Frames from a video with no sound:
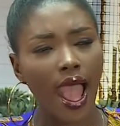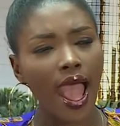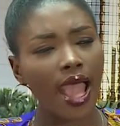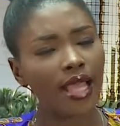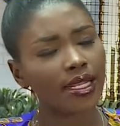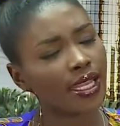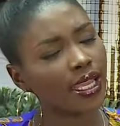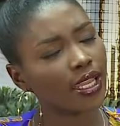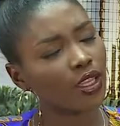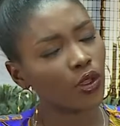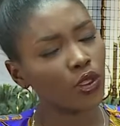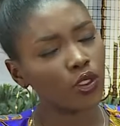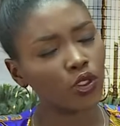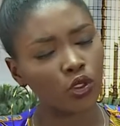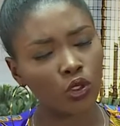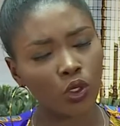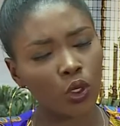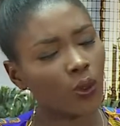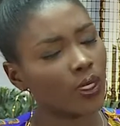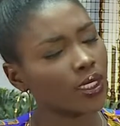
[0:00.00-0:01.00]
Ade, you're
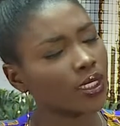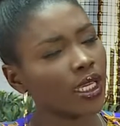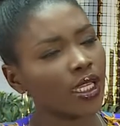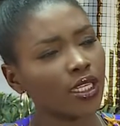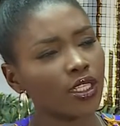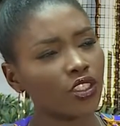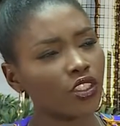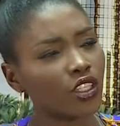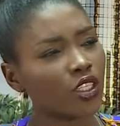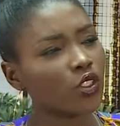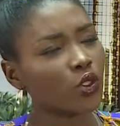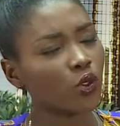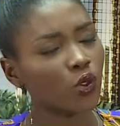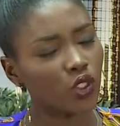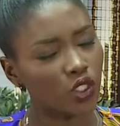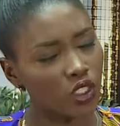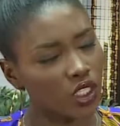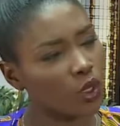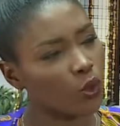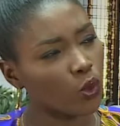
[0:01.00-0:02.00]
too intelligent to
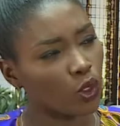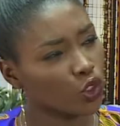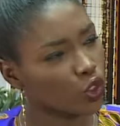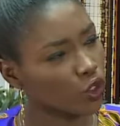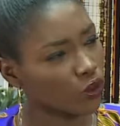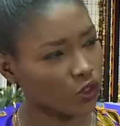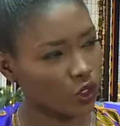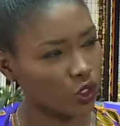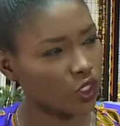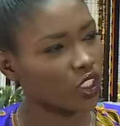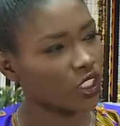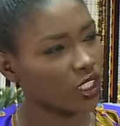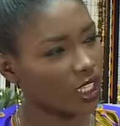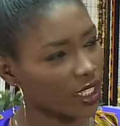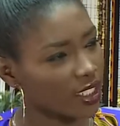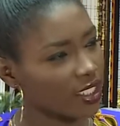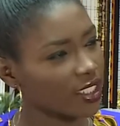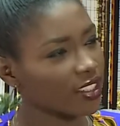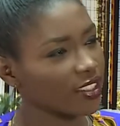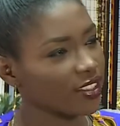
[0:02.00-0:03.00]
say what you just
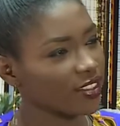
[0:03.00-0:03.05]
said.